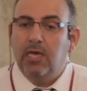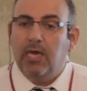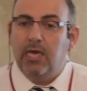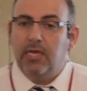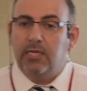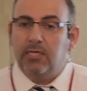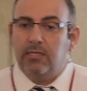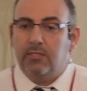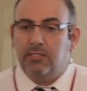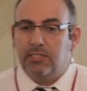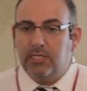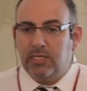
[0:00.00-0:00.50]

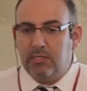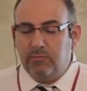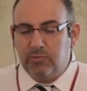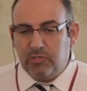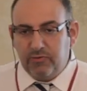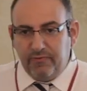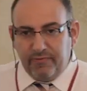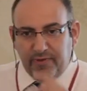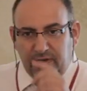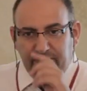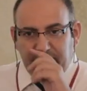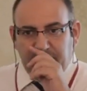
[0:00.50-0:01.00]
And in terms
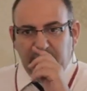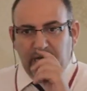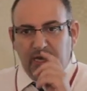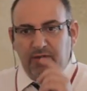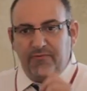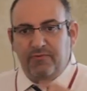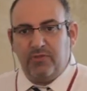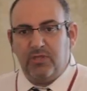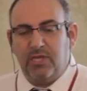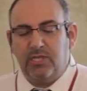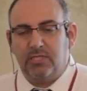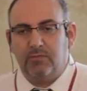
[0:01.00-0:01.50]
of
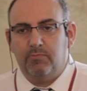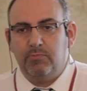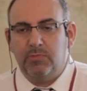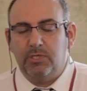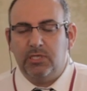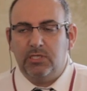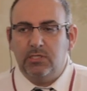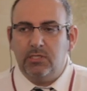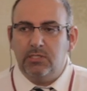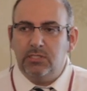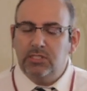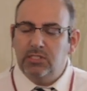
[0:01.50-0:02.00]
IVF, that
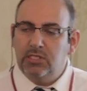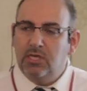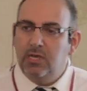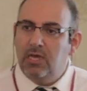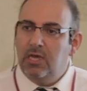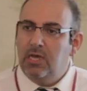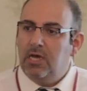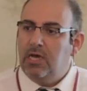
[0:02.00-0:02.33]
means